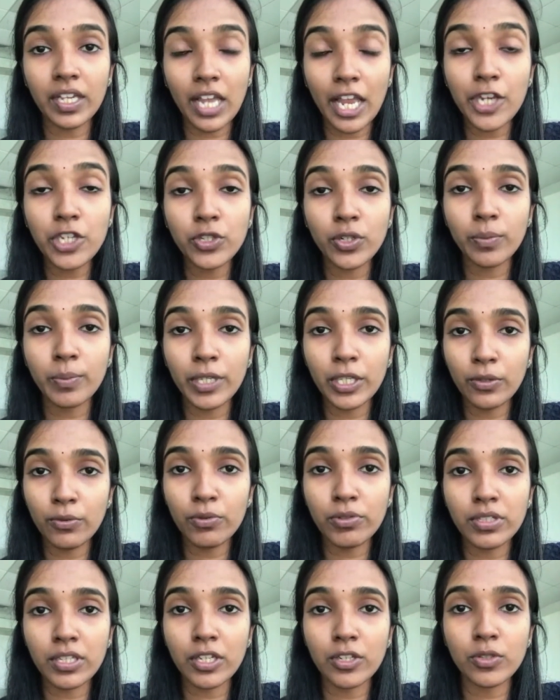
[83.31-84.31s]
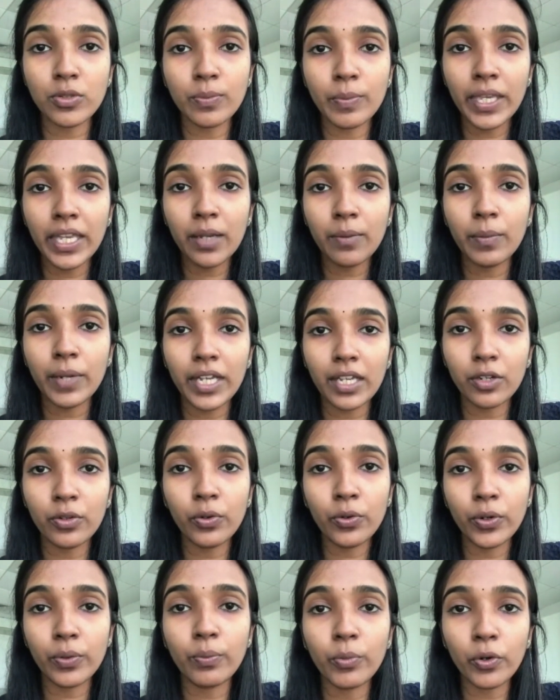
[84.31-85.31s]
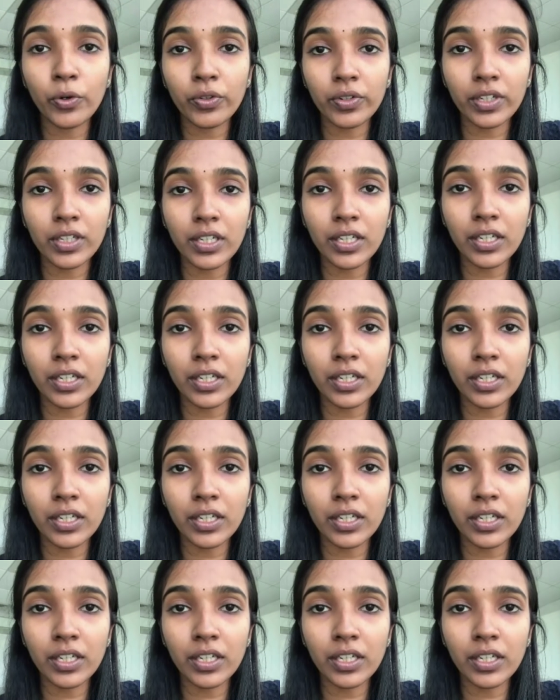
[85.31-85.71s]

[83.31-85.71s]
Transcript: I should be using to make my code more